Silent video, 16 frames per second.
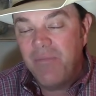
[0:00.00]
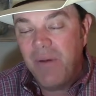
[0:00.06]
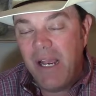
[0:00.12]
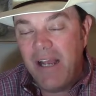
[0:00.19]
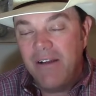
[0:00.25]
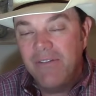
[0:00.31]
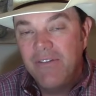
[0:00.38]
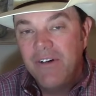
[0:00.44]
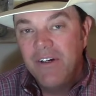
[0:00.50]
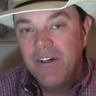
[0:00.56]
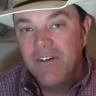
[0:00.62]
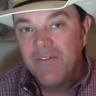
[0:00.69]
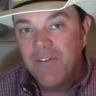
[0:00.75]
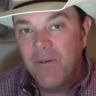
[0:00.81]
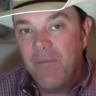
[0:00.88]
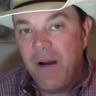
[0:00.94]
pound
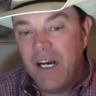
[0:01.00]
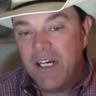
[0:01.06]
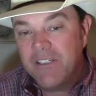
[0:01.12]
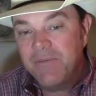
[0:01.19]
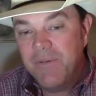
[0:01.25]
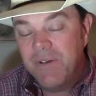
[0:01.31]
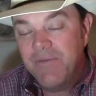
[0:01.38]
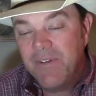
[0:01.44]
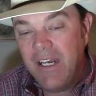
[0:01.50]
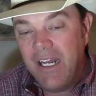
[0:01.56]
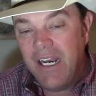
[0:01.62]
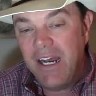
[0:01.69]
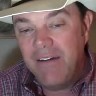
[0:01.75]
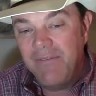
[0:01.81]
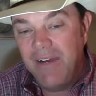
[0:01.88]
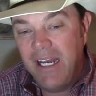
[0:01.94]
for boxed beef
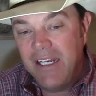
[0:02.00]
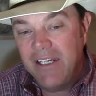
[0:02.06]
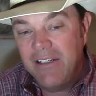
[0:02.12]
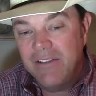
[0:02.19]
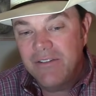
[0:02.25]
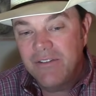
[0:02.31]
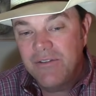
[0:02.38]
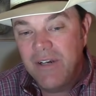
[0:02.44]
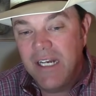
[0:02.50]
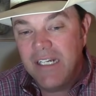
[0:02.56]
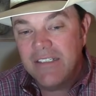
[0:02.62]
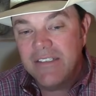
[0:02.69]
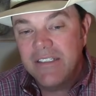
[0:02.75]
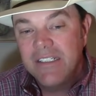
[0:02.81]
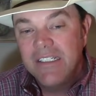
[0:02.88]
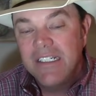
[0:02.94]
cutout values
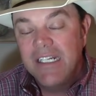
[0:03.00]
dressed,